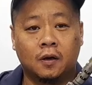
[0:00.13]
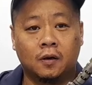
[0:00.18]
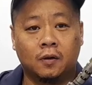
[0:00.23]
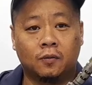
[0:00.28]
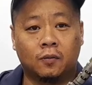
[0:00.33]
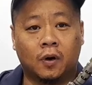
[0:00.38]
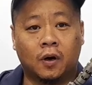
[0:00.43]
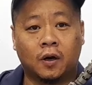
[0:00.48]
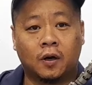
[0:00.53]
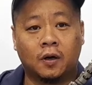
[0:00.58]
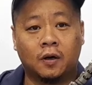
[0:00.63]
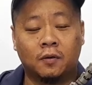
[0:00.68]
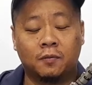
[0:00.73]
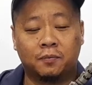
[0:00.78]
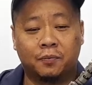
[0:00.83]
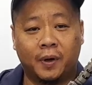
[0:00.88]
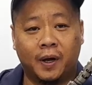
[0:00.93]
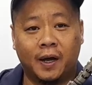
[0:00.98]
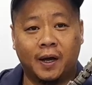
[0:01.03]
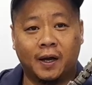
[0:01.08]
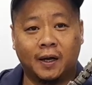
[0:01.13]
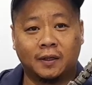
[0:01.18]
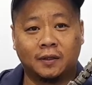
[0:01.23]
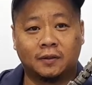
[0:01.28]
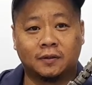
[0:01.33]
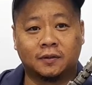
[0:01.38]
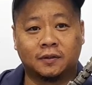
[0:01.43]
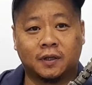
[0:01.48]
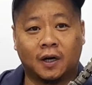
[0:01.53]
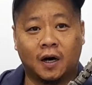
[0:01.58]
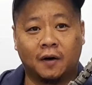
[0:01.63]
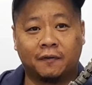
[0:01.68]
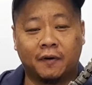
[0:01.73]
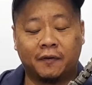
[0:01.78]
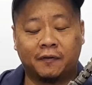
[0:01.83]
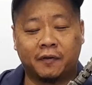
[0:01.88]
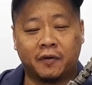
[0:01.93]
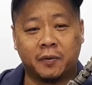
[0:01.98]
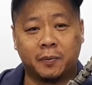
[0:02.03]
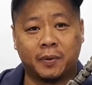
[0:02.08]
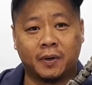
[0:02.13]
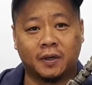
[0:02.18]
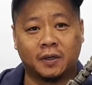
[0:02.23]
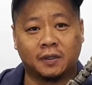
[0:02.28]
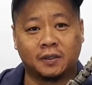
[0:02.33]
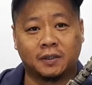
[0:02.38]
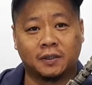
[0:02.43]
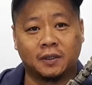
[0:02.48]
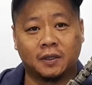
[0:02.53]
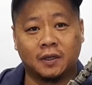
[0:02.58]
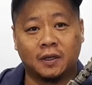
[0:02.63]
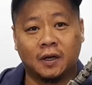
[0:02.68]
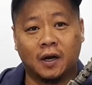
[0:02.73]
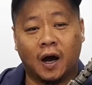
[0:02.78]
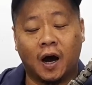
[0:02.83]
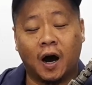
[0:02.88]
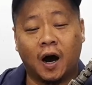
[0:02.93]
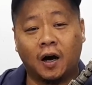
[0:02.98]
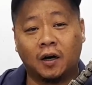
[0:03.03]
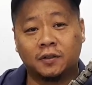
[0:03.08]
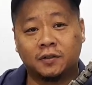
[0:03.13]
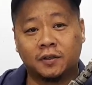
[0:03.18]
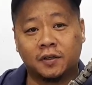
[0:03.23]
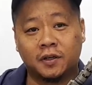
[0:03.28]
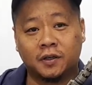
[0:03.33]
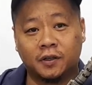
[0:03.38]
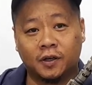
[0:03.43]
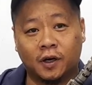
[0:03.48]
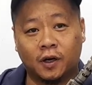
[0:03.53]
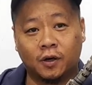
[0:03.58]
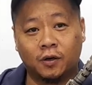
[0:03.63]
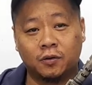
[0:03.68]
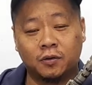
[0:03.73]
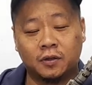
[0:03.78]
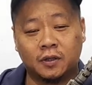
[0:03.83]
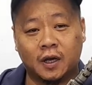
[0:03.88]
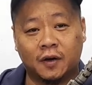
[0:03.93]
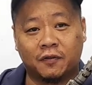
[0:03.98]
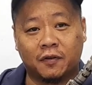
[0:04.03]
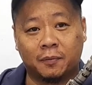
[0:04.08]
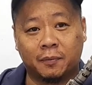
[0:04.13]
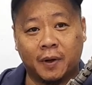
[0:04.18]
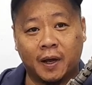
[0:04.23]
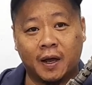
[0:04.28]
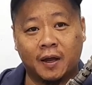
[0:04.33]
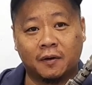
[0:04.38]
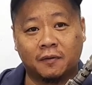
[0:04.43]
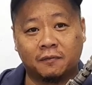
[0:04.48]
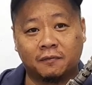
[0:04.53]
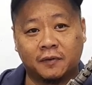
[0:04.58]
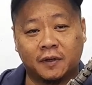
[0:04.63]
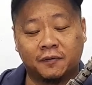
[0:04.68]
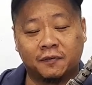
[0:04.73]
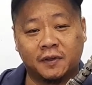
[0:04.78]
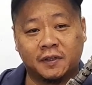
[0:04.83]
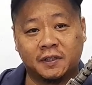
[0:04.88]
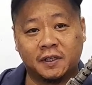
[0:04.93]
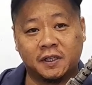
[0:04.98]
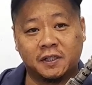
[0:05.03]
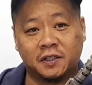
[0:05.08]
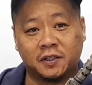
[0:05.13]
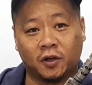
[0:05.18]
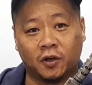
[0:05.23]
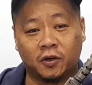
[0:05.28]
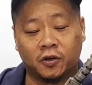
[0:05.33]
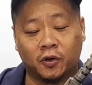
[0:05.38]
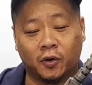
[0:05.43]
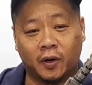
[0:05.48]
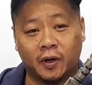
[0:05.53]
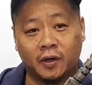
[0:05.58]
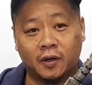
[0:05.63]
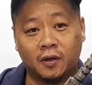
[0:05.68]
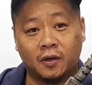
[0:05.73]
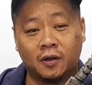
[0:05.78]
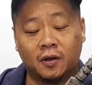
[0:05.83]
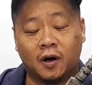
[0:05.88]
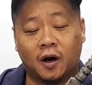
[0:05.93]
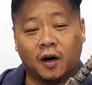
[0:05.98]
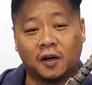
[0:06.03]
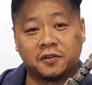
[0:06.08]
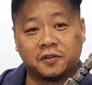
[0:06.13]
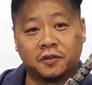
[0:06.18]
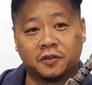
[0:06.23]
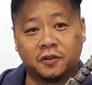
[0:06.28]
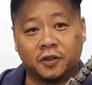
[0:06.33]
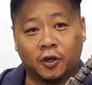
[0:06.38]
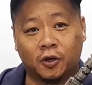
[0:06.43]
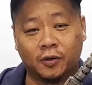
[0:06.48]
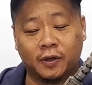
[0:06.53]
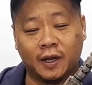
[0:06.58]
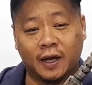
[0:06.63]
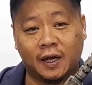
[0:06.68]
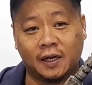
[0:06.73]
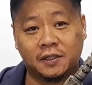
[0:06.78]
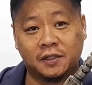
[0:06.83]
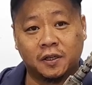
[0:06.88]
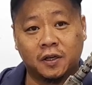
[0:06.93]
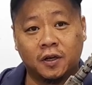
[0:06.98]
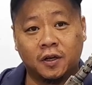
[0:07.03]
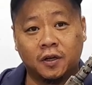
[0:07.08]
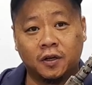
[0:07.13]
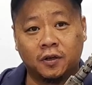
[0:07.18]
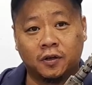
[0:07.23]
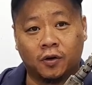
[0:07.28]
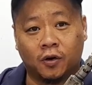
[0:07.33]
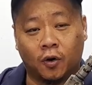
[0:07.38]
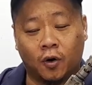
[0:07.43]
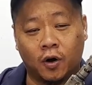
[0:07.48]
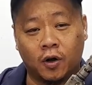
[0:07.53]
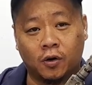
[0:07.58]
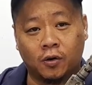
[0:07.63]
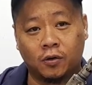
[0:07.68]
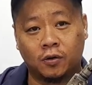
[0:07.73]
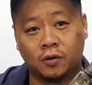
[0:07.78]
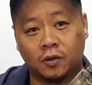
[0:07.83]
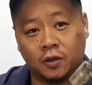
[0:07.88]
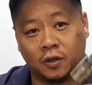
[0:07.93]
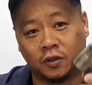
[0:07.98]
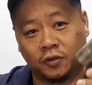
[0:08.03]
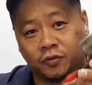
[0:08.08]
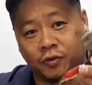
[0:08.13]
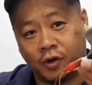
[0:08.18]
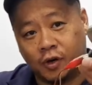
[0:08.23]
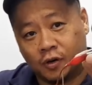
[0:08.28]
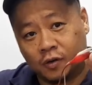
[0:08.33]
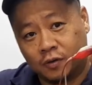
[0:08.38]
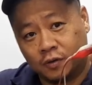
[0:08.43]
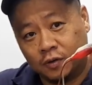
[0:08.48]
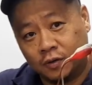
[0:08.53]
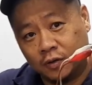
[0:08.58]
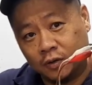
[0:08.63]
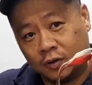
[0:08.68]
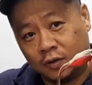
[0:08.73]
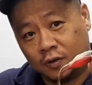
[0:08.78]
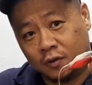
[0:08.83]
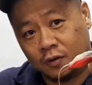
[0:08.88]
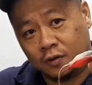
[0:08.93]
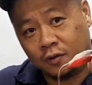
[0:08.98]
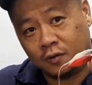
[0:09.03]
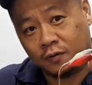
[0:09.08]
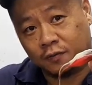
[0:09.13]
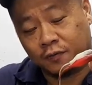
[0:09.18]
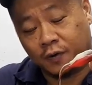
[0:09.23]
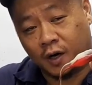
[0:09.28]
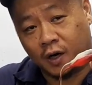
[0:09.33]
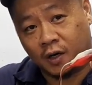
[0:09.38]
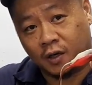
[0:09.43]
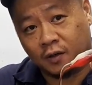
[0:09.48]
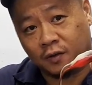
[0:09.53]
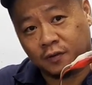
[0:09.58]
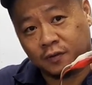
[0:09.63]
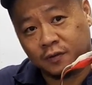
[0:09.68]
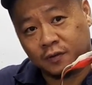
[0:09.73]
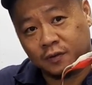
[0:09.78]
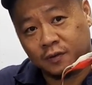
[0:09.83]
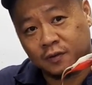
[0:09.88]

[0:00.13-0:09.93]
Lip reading: Welcome back to Top 5 Repairs. How do you know you have a bad Vvt solenoid, also known as your oil control valve?